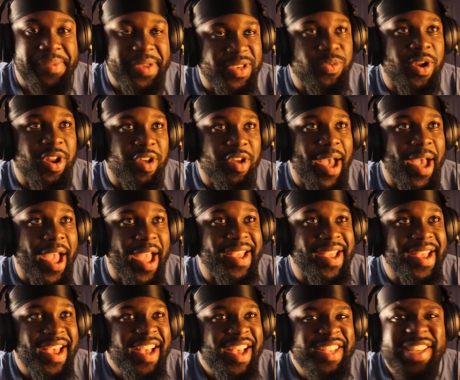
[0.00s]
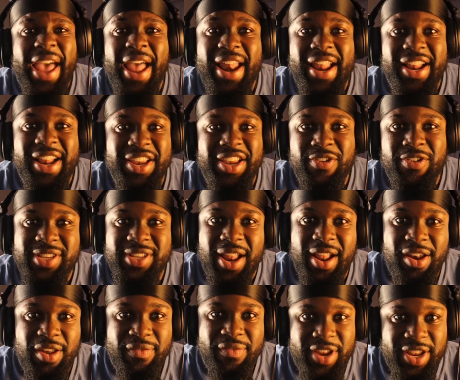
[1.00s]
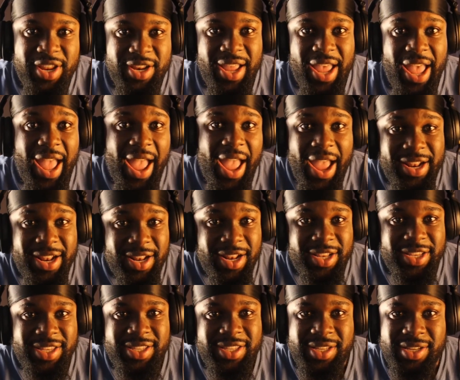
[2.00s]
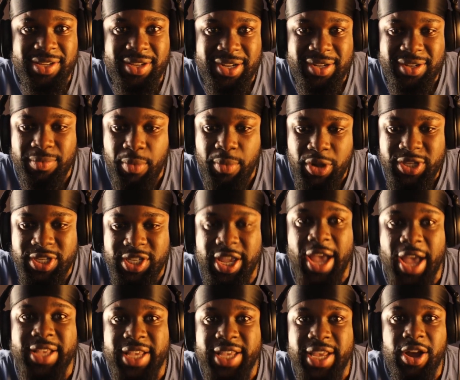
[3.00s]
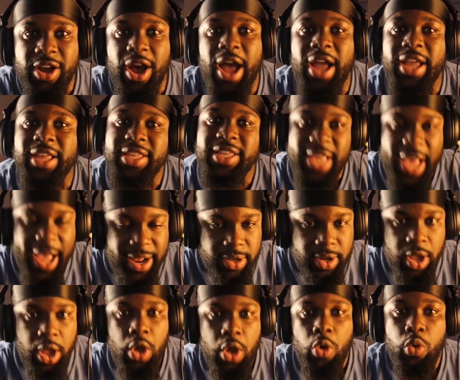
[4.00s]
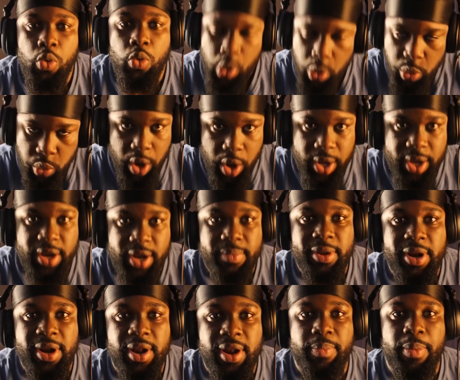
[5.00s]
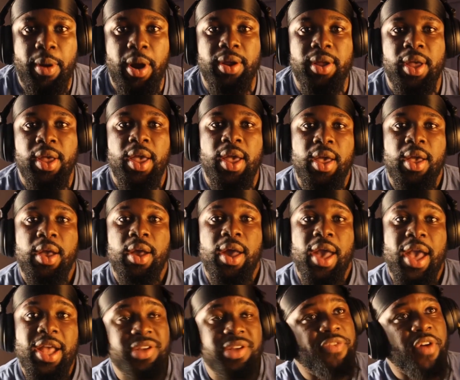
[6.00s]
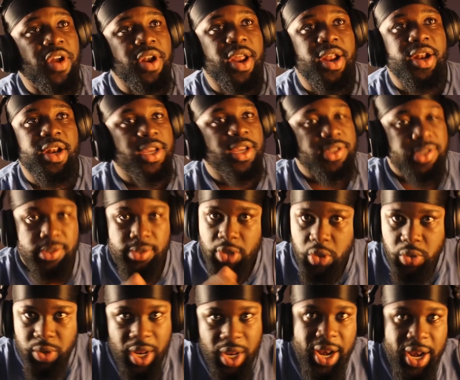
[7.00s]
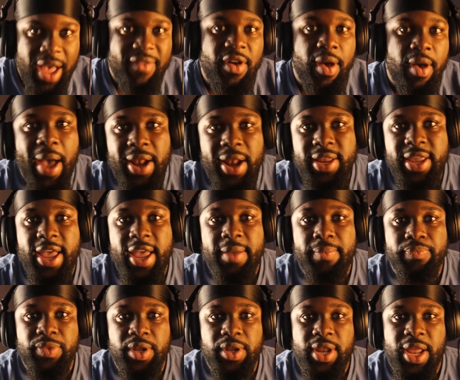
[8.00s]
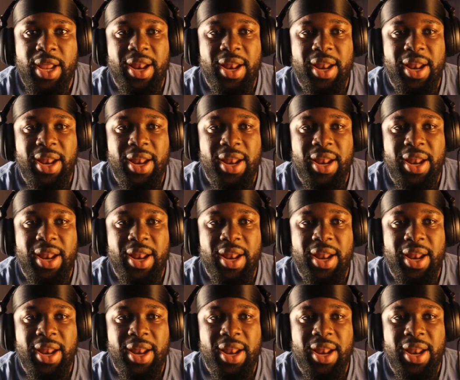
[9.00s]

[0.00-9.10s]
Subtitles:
He's one of my silent heroes, and I love it. And Moses Caicedo, again, good work in the middle of the park. Enzo Fernandez, you didn't have a bad game today.